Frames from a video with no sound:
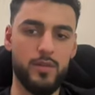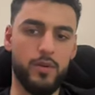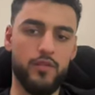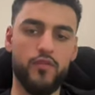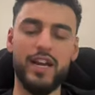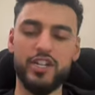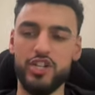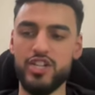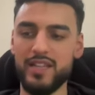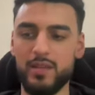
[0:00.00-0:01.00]
But if you
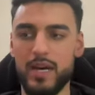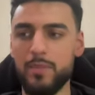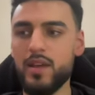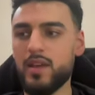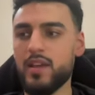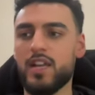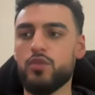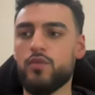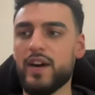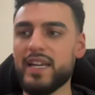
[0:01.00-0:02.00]
actually check the map and
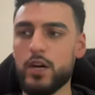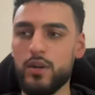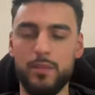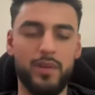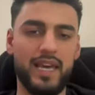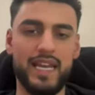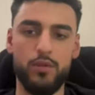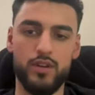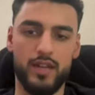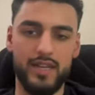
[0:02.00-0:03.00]
you find out and plan how you're going